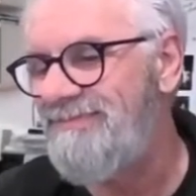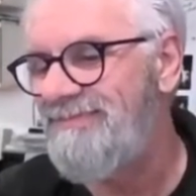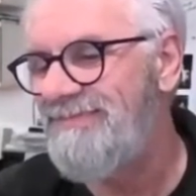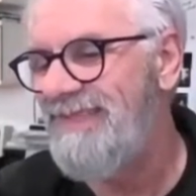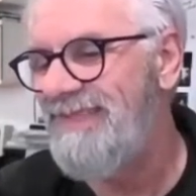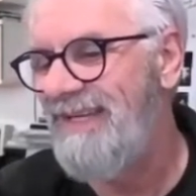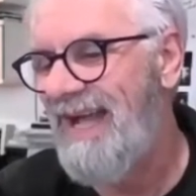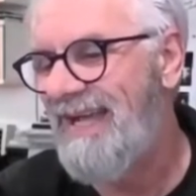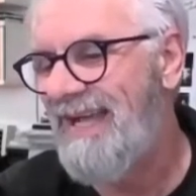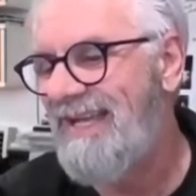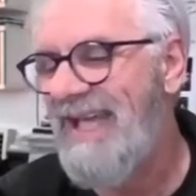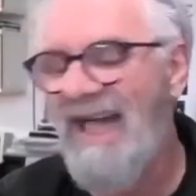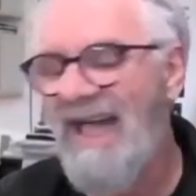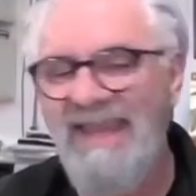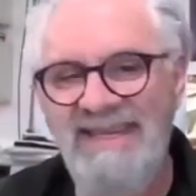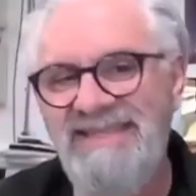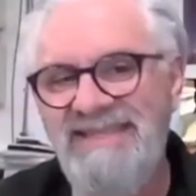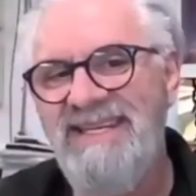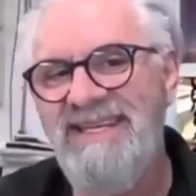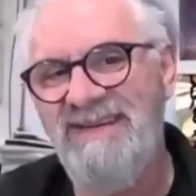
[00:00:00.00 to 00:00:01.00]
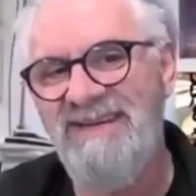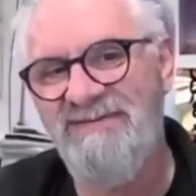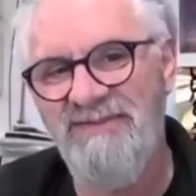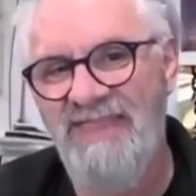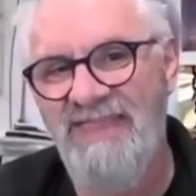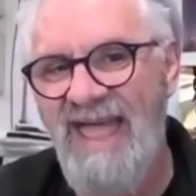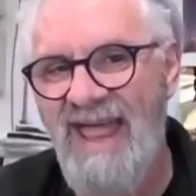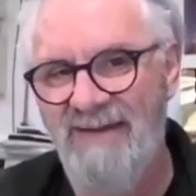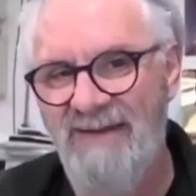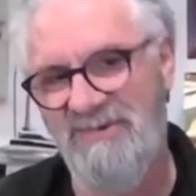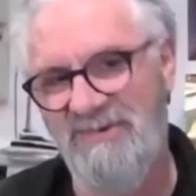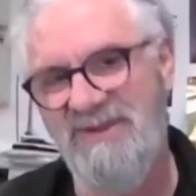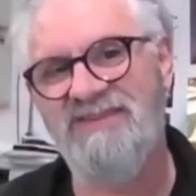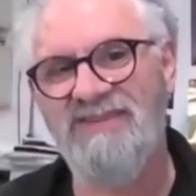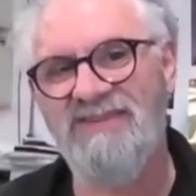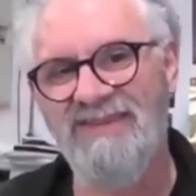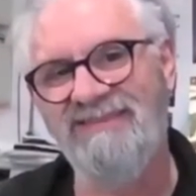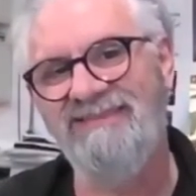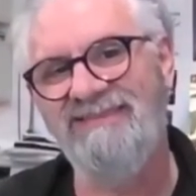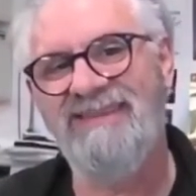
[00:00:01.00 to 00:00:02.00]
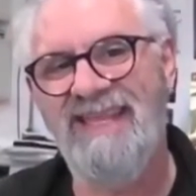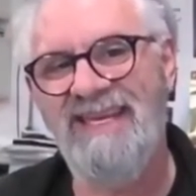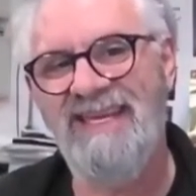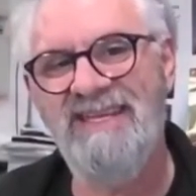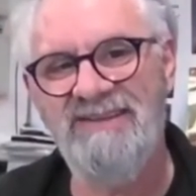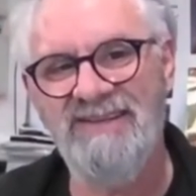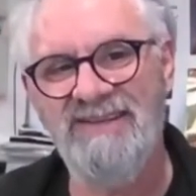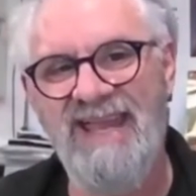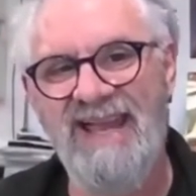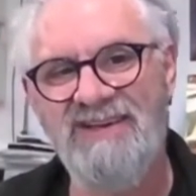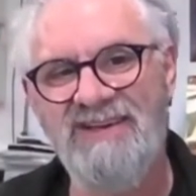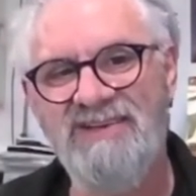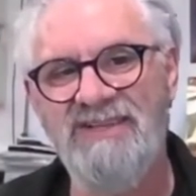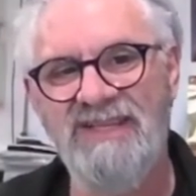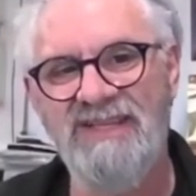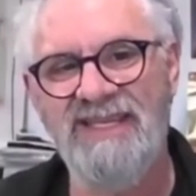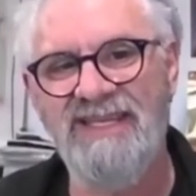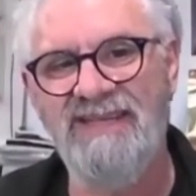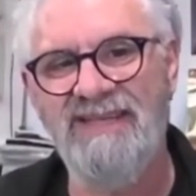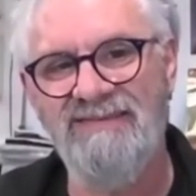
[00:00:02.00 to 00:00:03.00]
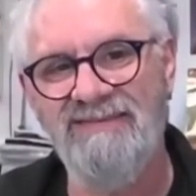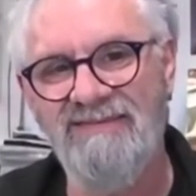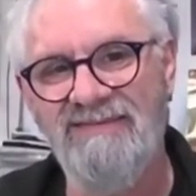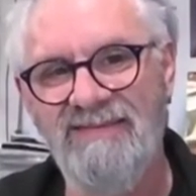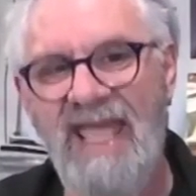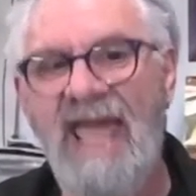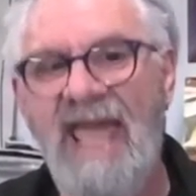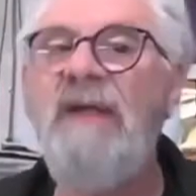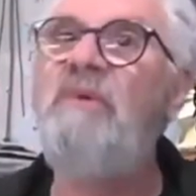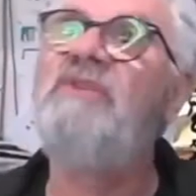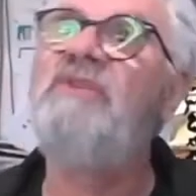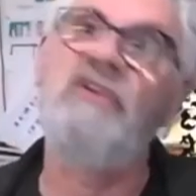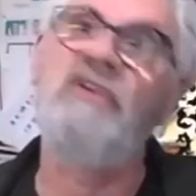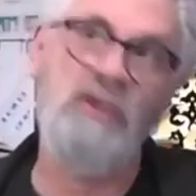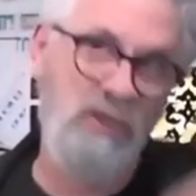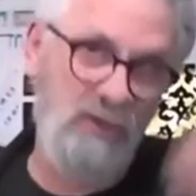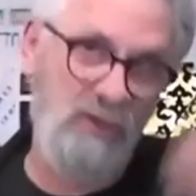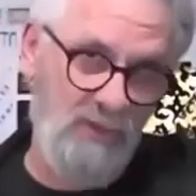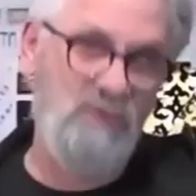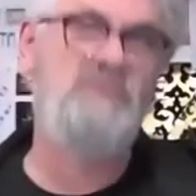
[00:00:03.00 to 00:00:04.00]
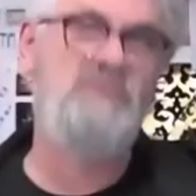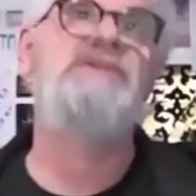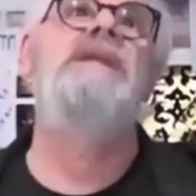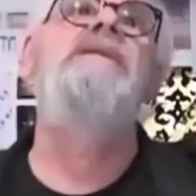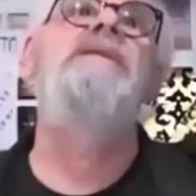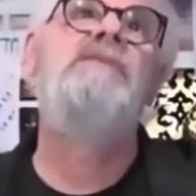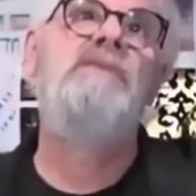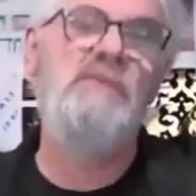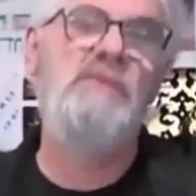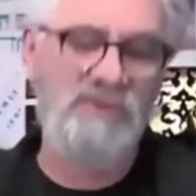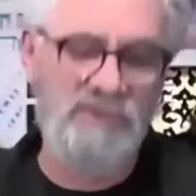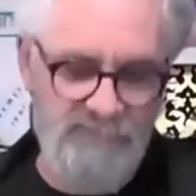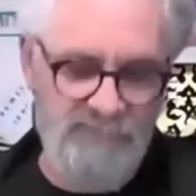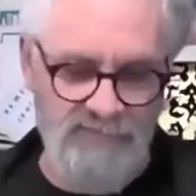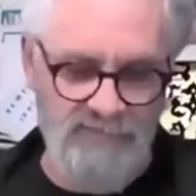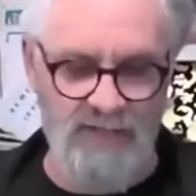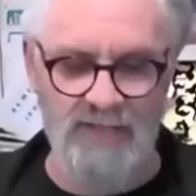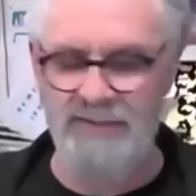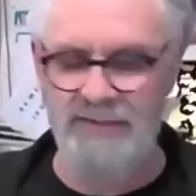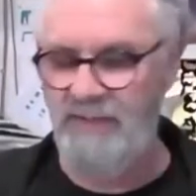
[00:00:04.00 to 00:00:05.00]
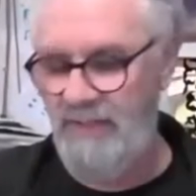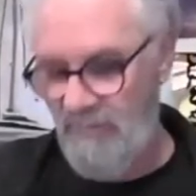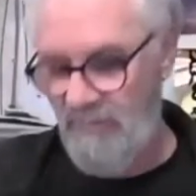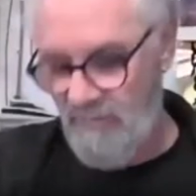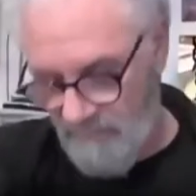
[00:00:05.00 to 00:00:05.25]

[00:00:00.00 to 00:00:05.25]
I kind of did it for that reason, that he could actually, and it was and it was fun, and it was,